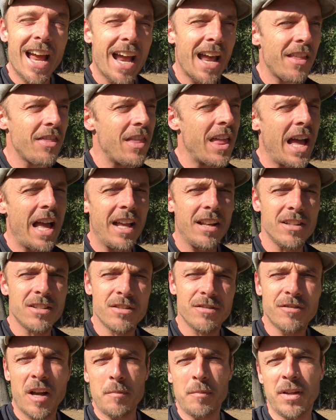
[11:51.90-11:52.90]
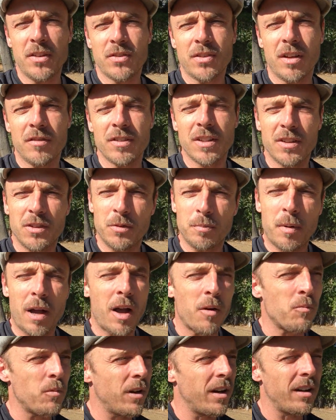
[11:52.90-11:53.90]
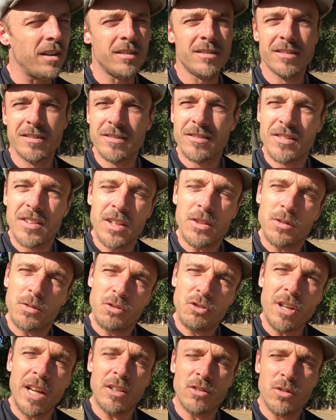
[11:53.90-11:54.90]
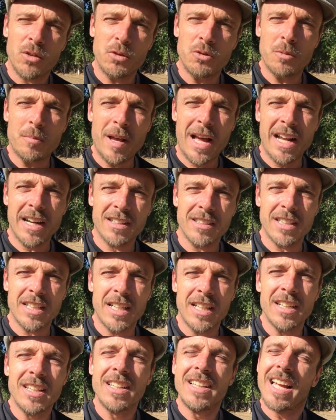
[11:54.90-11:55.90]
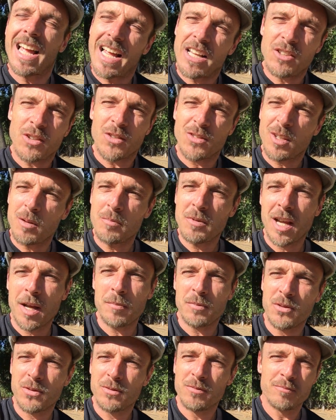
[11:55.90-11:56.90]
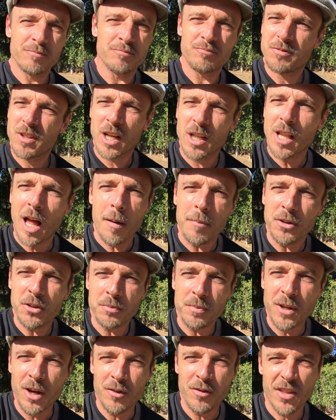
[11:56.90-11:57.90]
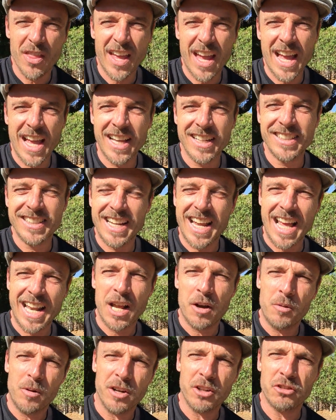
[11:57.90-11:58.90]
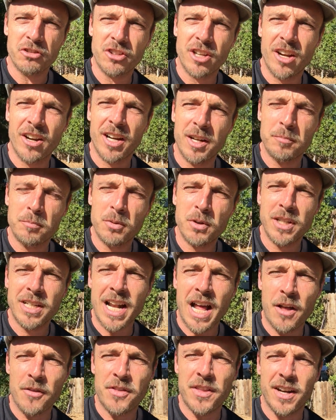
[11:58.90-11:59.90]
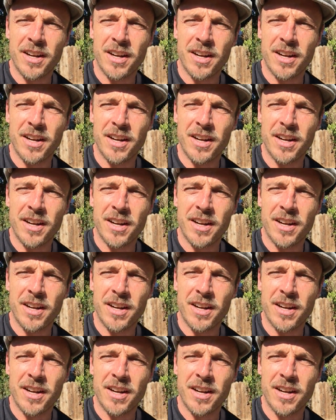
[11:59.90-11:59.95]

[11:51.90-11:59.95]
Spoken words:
And that to find myself in a spot where things have changed so dramatically, it just sometimes clobbers me over the head, and I want to share it, put it out